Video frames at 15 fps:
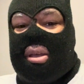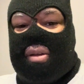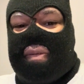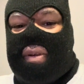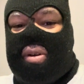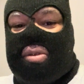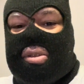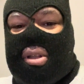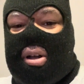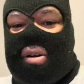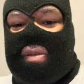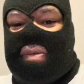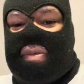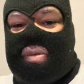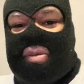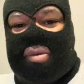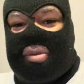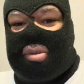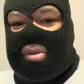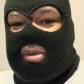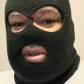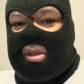first off,
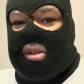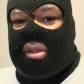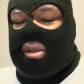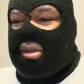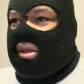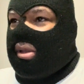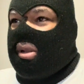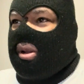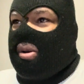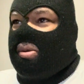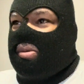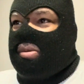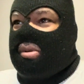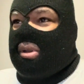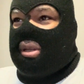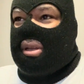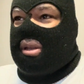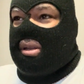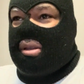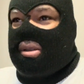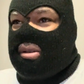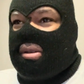you know,
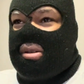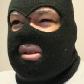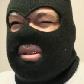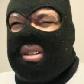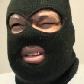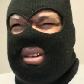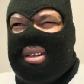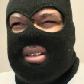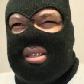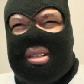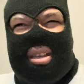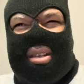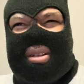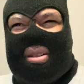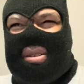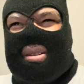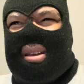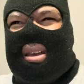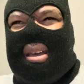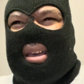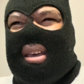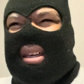Deion Sanders,
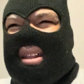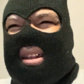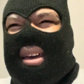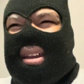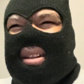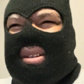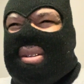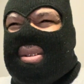like,